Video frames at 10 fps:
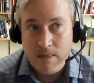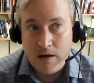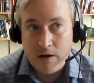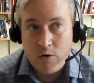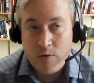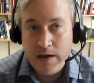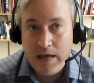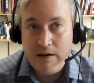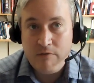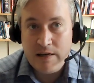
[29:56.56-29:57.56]
the
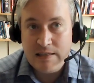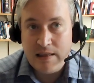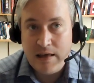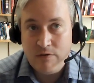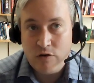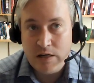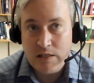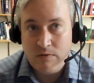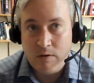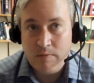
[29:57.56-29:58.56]
creative ways that they've
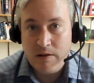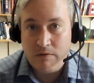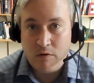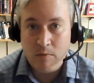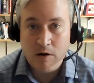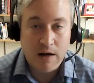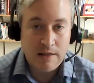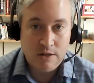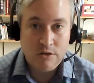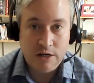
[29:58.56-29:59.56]
transformed the former
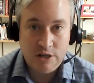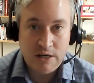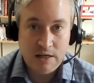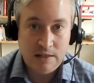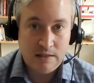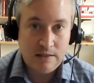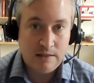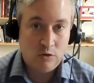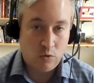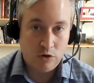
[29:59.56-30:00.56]
concentration and
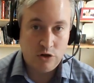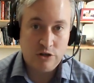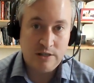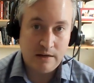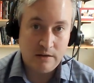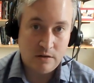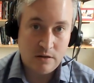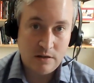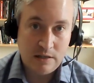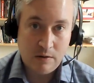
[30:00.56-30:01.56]
torture
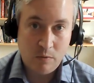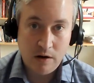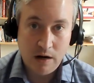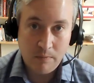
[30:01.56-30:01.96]
centers that were in